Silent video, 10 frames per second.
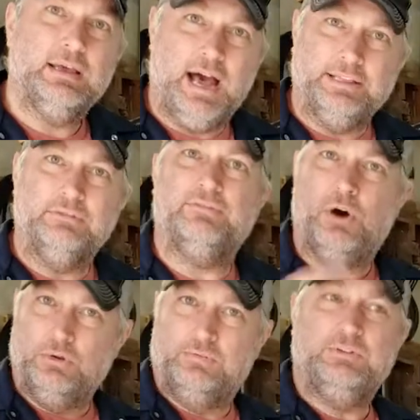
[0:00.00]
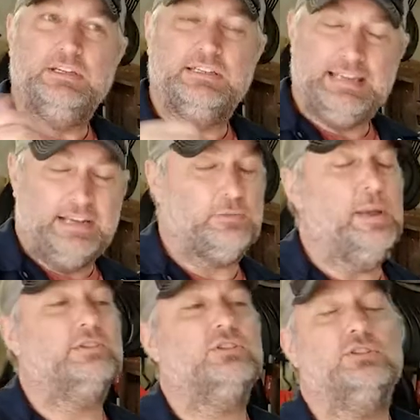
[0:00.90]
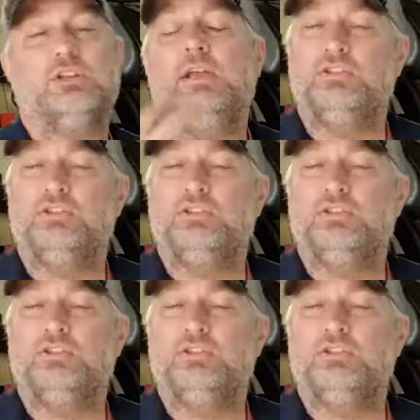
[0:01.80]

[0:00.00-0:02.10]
on the phone via text message,